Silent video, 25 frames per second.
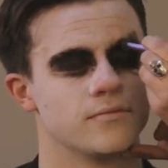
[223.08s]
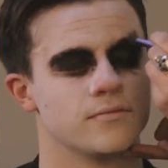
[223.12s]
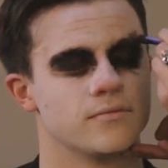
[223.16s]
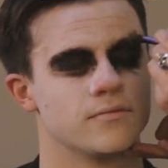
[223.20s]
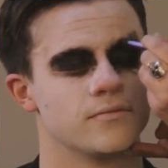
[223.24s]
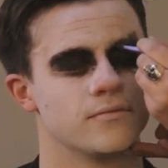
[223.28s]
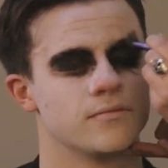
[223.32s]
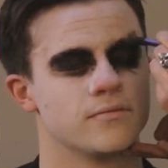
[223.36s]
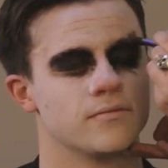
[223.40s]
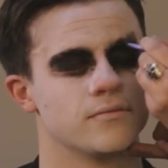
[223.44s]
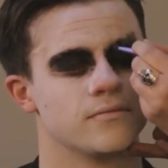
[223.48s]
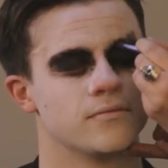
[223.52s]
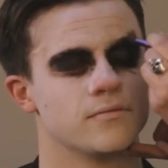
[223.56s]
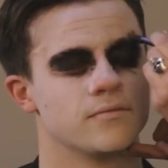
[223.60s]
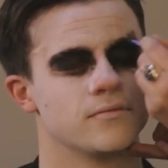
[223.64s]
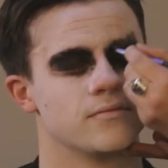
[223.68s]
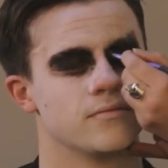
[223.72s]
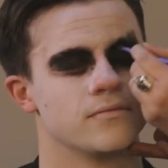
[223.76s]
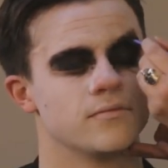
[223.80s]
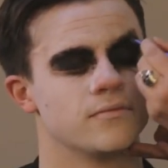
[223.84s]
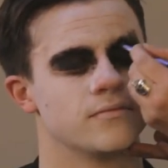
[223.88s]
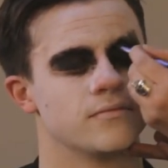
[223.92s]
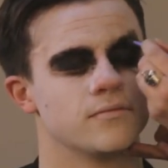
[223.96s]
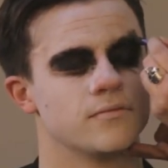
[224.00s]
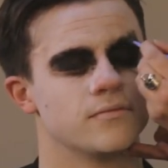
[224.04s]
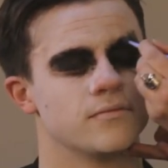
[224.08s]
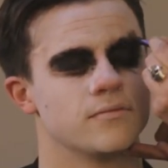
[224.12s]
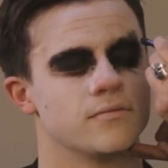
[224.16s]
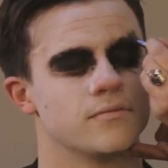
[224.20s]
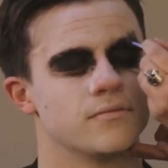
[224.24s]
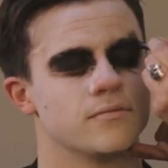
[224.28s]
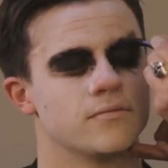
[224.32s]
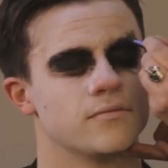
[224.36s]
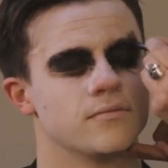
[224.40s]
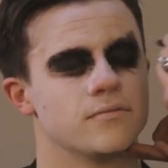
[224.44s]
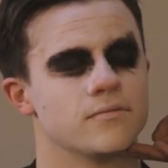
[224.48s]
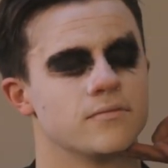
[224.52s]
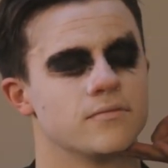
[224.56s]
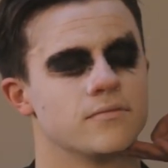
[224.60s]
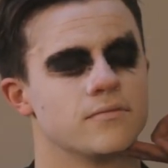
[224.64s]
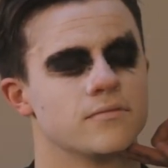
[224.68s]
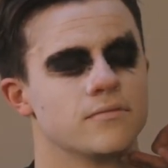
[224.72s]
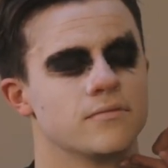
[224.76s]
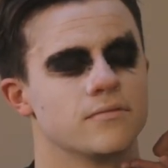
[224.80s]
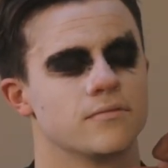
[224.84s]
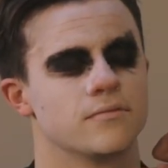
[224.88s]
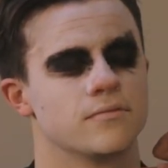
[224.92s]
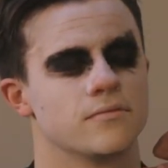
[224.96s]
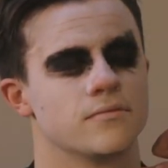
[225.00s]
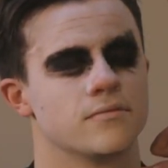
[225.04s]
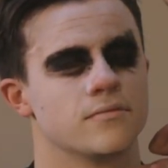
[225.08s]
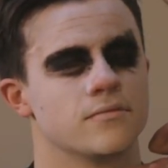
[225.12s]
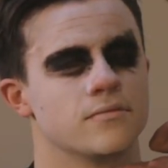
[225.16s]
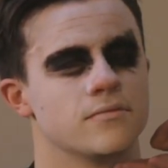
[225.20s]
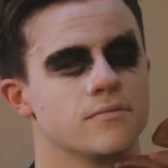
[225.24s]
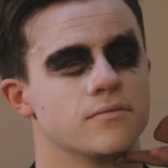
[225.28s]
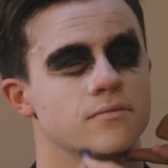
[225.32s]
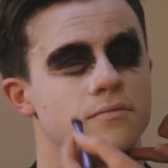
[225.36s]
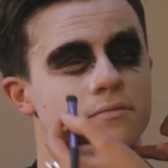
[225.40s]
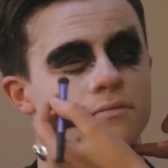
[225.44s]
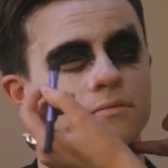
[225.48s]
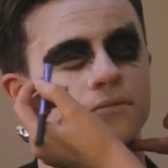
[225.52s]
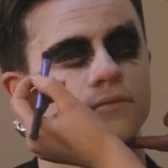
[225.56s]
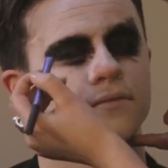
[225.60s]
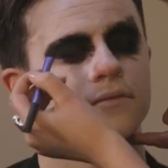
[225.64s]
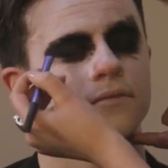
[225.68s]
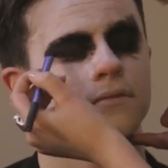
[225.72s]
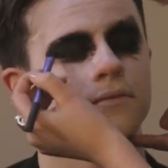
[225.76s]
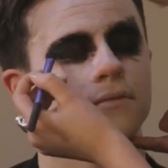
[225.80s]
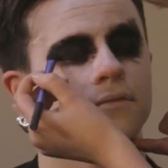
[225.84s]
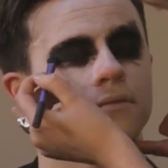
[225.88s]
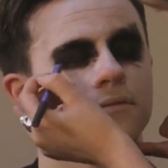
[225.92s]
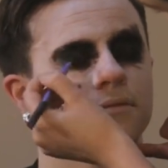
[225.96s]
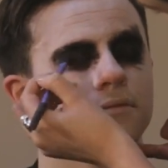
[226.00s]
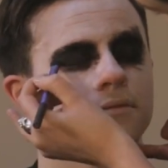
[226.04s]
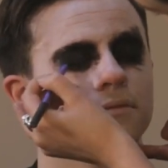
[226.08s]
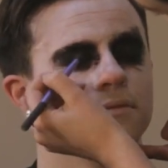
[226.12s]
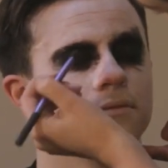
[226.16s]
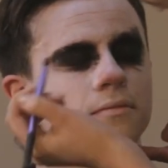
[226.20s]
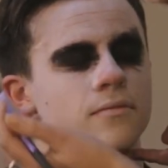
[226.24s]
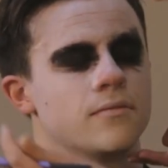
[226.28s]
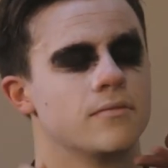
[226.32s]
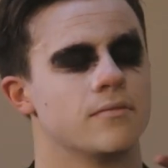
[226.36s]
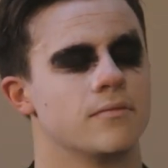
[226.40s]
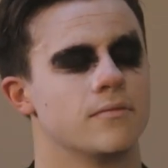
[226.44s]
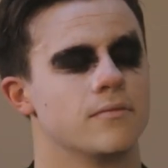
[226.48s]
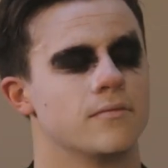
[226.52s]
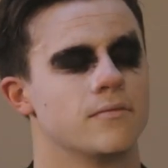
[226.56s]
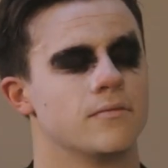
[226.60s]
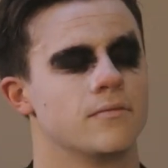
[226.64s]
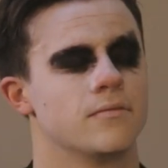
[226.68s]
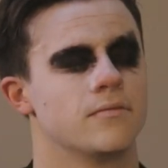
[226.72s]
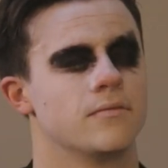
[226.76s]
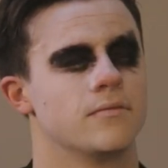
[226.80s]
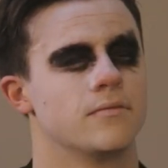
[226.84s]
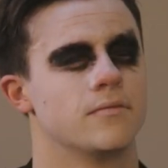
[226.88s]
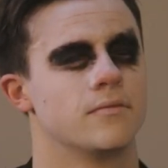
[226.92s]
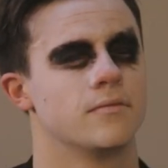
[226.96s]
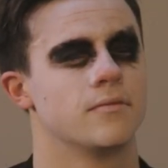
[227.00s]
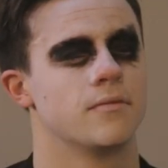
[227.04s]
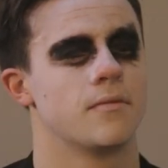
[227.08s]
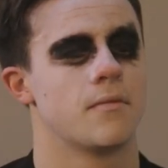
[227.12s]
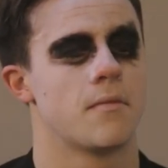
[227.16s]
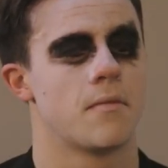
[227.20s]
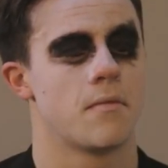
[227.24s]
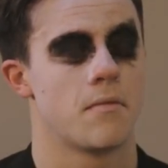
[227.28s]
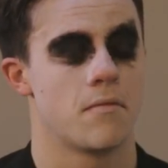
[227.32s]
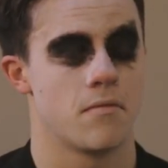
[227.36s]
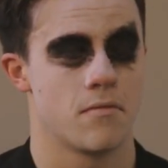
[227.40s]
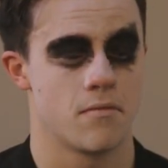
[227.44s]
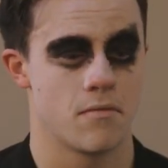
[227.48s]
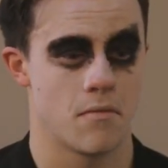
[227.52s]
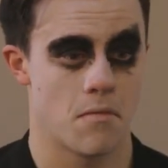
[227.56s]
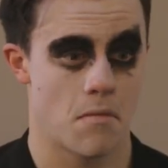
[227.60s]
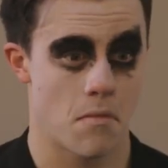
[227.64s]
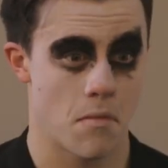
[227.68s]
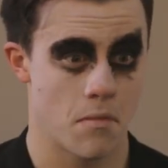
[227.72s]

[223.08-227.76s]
Nobody speaks.